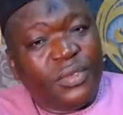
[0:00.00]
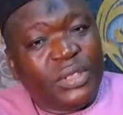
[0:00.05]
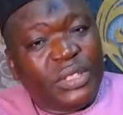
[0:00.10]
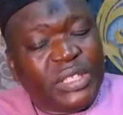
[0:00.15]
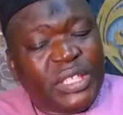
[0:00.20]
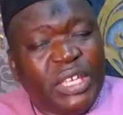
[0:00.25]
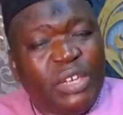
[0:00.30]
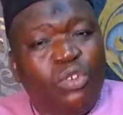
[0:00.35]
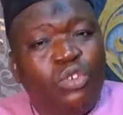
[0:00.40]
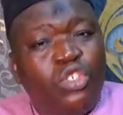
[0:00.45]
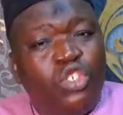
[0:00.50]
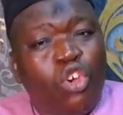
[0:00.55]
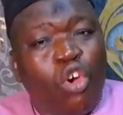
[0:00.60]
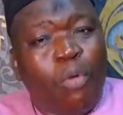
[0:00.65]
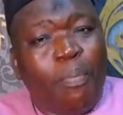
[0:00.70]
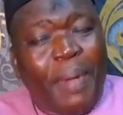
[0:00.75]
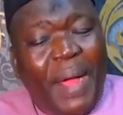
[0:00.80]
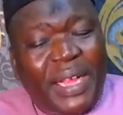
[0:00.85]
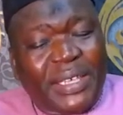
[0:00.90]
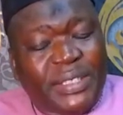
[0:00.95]
Tilu
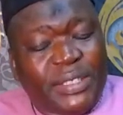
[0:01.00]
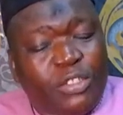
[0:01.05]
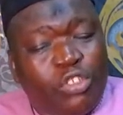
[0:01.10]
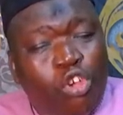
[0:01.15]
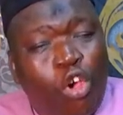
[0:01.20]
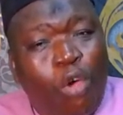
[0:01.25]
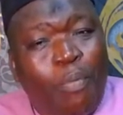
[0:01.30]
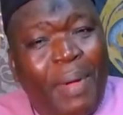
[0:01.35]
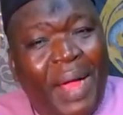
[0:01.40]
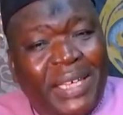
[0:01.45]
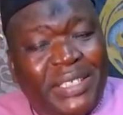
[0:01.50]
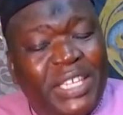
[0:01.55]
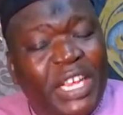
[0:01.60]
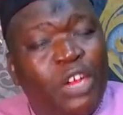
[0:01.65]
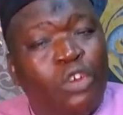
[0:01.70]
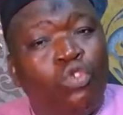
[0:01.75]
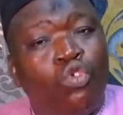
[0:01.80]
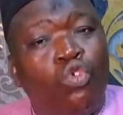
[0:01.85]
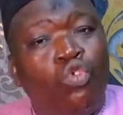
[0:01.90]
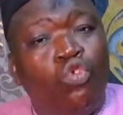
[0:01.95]
Yoruba ti o ba se
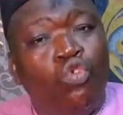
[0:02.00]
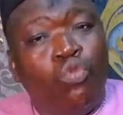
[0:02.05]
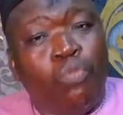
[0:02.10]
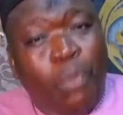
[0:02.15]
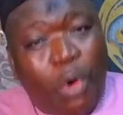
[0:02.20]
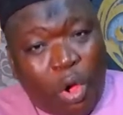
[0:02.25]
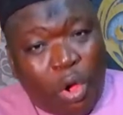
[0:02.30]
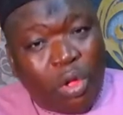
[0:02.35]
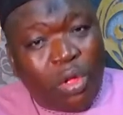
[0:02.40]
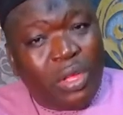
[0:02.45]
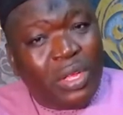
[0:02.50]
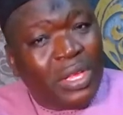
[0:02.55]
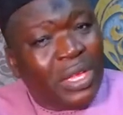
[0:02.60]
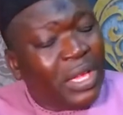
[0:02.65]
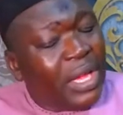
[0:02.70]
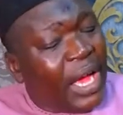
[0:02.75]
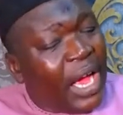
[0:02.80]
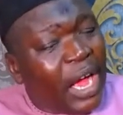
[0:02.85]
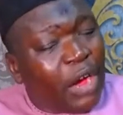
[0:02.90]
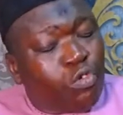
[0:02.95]
rulu mo
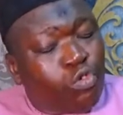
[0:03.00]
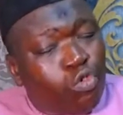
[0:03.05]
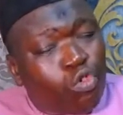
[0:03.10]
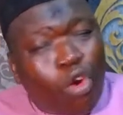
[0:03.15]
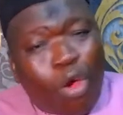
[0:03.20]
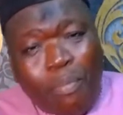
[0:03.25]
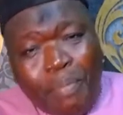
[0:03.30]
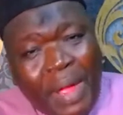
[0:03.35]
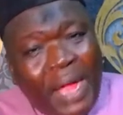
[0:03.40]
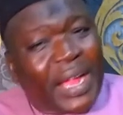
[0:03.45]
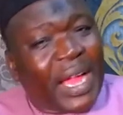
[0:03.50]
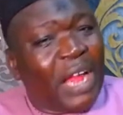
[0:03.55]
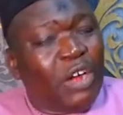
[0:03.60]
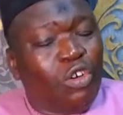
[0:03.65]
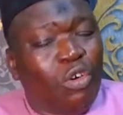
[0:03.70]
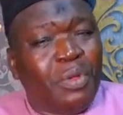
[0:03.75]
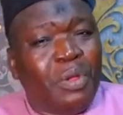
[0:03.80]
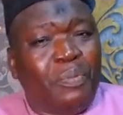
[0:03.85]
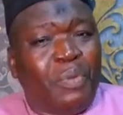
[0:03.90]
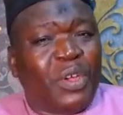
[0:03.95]
e kuro nbe ke
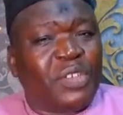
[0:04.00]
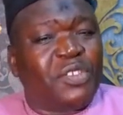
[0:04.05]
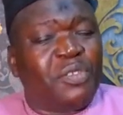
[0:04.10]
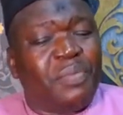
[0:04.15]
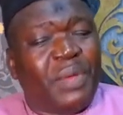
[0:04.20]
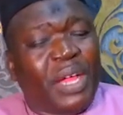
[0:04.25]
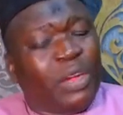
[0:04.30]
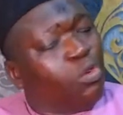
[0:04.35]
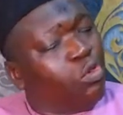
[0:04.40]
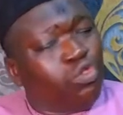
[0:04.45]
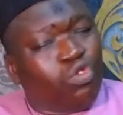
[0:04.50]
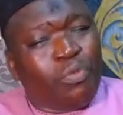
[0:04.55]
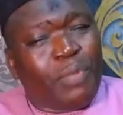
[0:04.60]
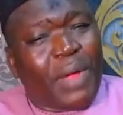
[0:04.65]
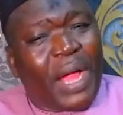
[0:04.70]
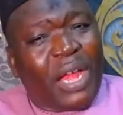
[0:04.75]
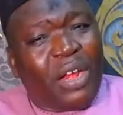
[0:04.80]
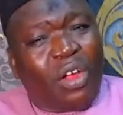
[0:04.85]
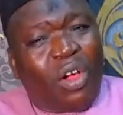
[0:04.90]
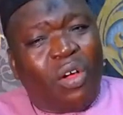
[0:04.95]
lo mi bo sibe ko tu be
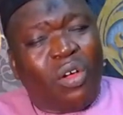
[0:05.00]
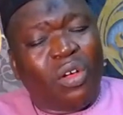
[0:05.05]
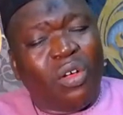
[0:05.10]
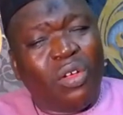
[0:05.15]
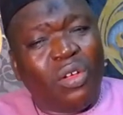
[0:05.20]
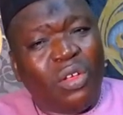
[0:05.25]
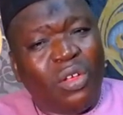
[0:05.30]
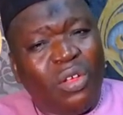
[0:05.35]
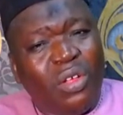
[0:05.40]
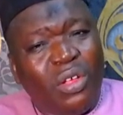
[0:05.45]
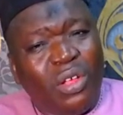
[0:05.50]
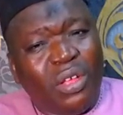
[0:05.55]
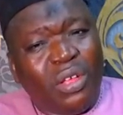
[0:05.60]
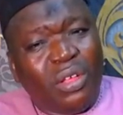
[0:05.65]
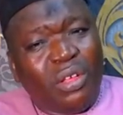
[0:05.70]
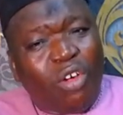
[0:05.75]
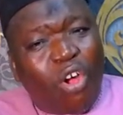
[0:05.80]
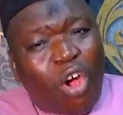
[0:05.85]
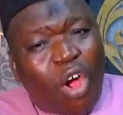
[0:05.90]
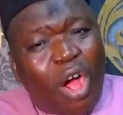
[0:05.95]
lo
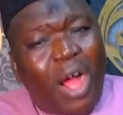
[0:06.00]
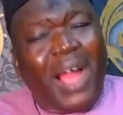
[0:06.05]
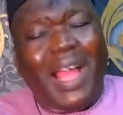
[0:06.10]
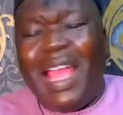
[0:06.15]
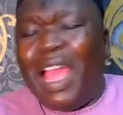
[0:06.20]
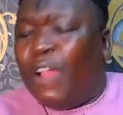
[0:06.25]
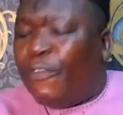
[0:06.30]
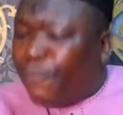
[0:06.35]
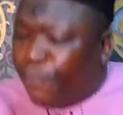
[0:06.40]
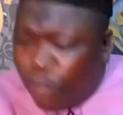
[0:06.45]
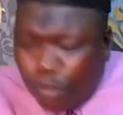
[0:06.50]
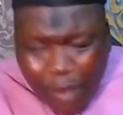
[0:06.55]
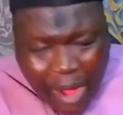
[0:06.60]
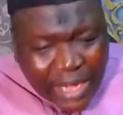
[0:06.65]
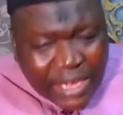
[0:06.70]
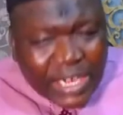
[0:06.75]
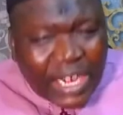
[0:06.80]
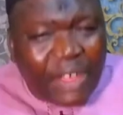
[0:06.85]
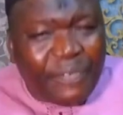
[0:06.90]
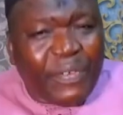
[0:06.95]
o e fun wa
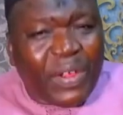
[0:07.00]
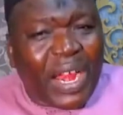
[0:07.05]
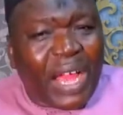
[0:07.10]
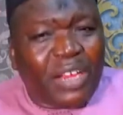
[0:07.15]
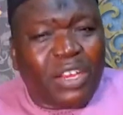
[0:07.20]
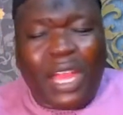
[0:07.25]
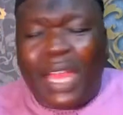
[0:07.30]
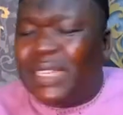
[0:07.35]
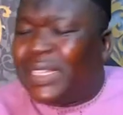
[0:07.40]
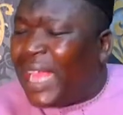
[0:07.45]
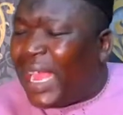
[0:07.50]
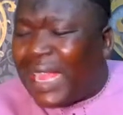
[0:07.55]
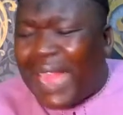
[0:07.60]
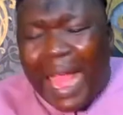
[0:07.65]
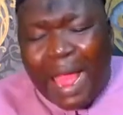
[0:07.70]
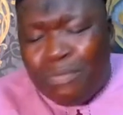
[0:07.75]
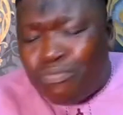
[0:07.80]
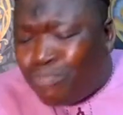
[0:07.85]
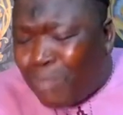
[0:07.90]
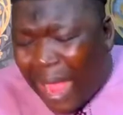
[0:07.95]
ni referendum e je
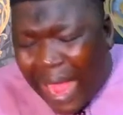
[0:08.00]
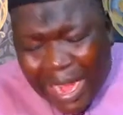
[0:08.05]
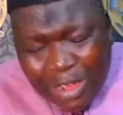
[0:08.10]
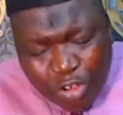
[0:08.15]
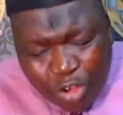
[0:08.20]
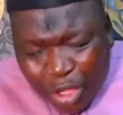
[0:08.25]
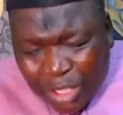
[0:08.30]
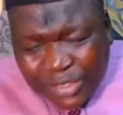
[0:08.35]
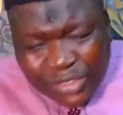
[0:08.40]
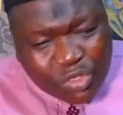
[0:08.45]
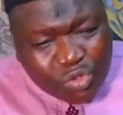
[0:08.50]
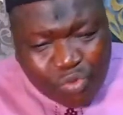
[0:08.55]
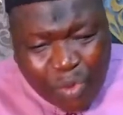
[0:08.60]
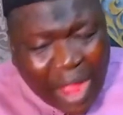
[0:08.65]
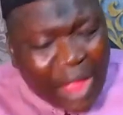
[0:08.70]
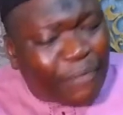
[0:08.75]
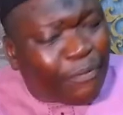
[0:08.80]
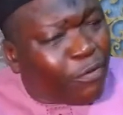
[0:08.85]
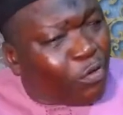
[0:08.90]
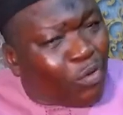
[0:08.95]
ka ma lo ti
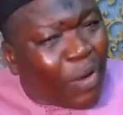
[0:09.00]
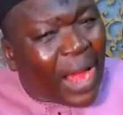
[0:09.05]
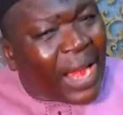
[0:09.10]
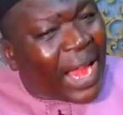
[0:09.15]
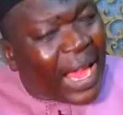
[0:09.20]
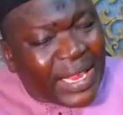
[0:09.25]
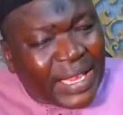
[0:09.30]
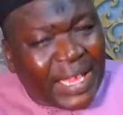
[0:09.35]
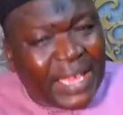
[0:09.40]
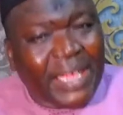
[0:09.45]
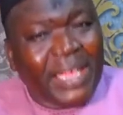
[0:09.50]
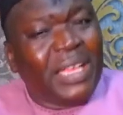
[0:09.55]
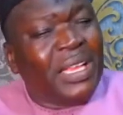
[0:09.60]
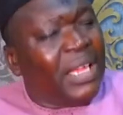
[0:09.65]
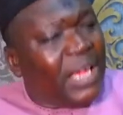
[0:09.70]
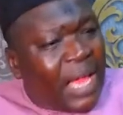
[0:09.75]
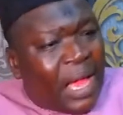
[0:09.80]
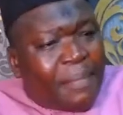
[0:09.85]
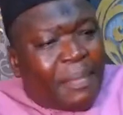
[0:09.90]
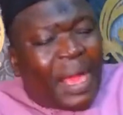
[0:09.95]
wa fun wa laye
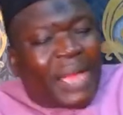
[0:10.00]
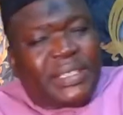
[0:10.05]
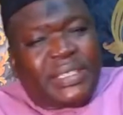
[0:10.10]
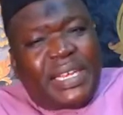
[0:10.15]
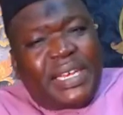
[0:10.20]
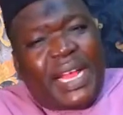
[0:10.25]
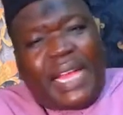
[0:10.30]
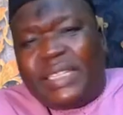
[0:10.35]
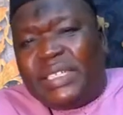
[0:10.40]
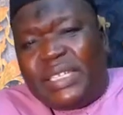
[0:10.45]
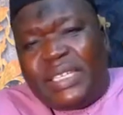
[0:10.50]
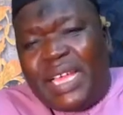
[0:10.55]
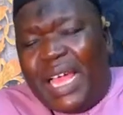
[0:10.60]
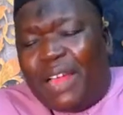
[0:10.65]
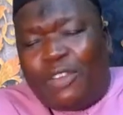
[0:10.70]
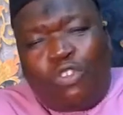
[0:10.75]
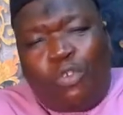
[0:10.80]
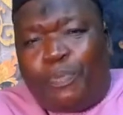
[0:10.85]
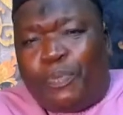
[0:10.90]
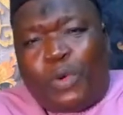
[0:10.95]
e ma se
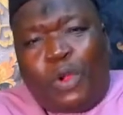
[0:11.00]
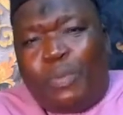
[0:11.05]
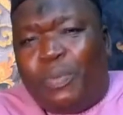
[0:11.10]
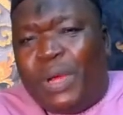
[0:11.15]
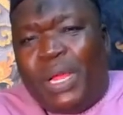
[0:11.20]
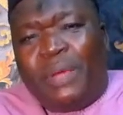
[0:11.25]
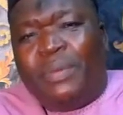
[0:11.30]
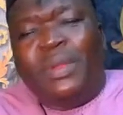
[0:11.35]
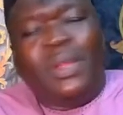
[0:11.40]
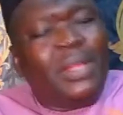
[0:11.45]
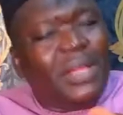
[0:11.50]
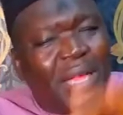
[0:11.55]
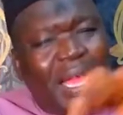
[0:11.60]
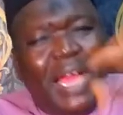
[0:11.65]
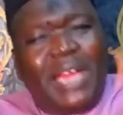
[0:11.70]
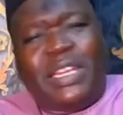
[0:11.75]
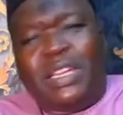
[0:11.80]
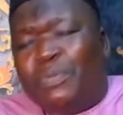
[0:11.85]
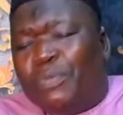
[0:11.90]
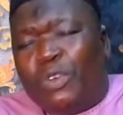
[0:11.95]
Nigeria no problem e
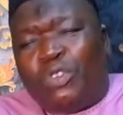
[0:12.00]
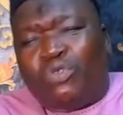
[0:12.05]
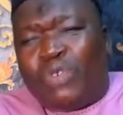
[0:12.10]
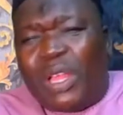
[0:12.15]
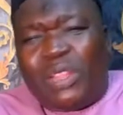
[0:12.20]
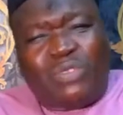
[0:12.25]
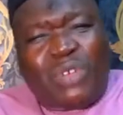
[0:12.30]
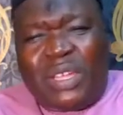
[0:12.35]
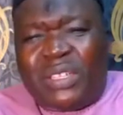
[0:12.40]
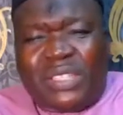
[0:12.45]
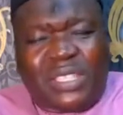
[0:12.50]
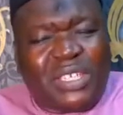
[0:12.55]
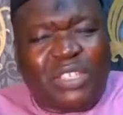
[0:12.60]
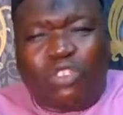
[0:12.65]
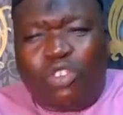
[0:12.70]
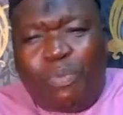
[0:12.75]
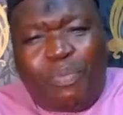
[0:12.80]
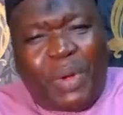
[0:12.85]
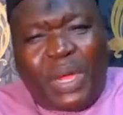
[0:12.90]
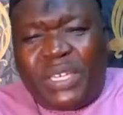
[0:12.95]
di bo 2023
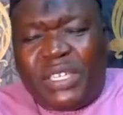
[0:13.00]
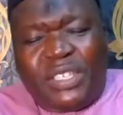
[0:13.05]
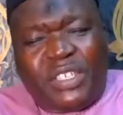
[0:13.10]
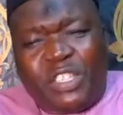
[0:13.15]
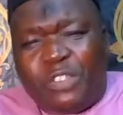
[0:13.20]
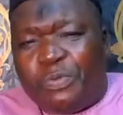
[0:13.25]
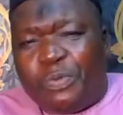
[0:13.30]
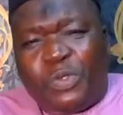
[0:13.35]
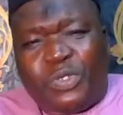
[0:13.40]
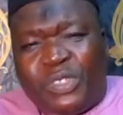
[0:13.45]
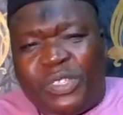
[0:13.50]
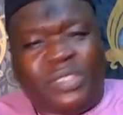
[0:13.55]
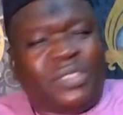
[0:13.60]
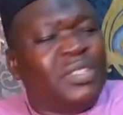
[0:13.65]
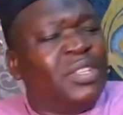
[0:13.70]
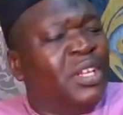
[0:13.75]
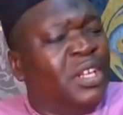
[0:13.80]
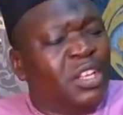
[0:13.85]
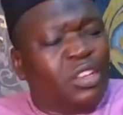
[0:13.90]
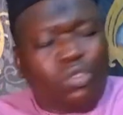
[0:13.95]
nobody dispute it
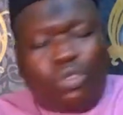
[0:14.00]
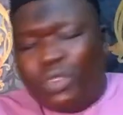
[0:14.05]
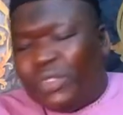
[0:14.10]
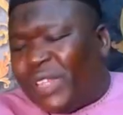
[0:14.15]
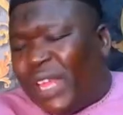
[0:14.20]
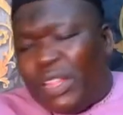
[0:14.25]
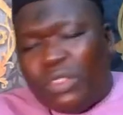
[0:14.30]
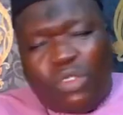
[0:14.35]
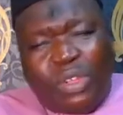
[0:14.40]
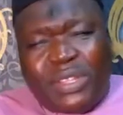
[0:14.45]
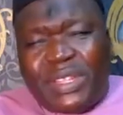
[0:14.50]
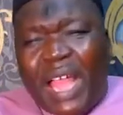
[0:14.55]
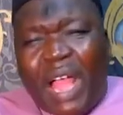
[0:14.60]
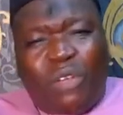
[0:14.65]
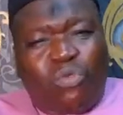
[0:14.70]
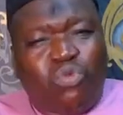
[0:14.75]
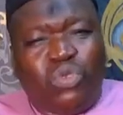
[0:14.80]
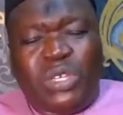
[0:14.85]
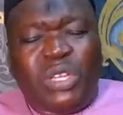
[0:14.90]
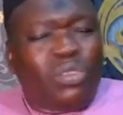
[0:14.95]
ko se to
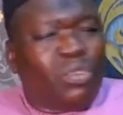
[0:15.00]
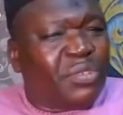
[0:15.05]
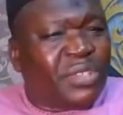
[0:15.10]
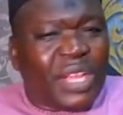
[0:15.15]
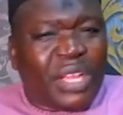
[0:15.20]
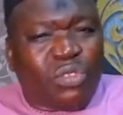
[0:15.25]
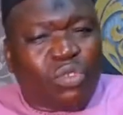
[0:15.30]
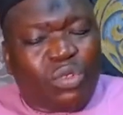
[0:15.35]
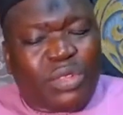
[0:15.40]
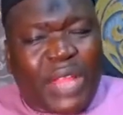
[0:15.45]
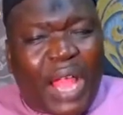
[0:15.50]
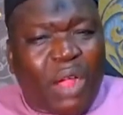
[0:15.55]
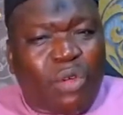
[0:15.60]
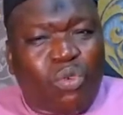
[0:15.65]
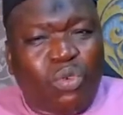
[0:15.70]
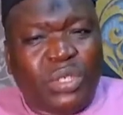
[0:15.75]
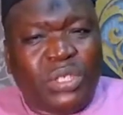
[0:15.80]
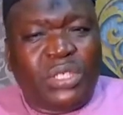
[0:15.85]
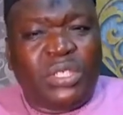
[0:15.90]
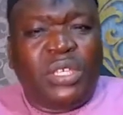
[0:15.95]
taku yi ko se to
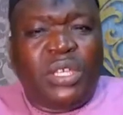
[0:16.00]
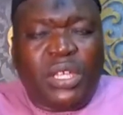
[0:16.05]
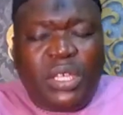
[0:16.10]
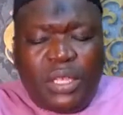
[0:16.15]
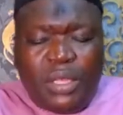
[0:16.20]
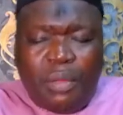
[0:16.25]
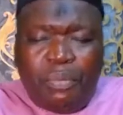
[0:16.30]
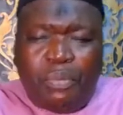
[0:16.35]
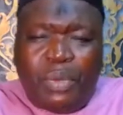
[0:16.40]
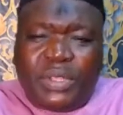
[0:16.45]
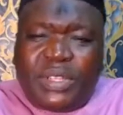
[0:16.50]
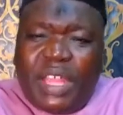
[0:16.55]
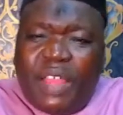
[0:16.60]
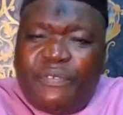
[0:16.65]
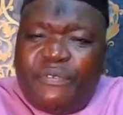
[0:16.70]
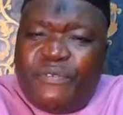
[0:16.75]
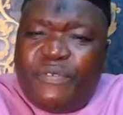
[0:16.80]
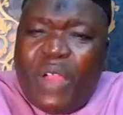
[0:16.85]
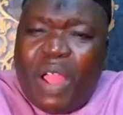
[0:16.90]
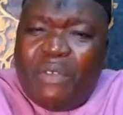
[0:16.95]
taku yi but e
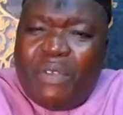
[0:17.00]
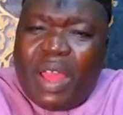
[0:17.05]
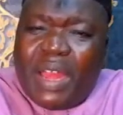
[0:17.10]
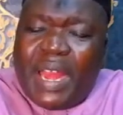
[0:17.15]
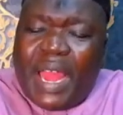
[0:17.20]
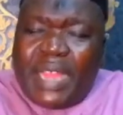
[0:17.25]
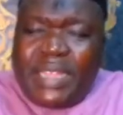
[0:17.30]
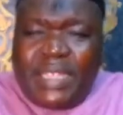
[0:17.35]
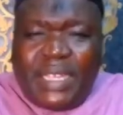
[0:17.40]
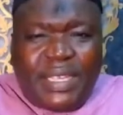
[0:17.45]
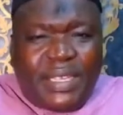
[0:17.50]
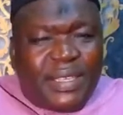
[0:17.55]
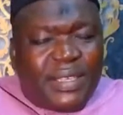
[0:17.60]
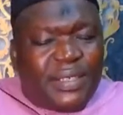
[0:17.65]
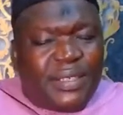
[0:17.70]
fun wa laye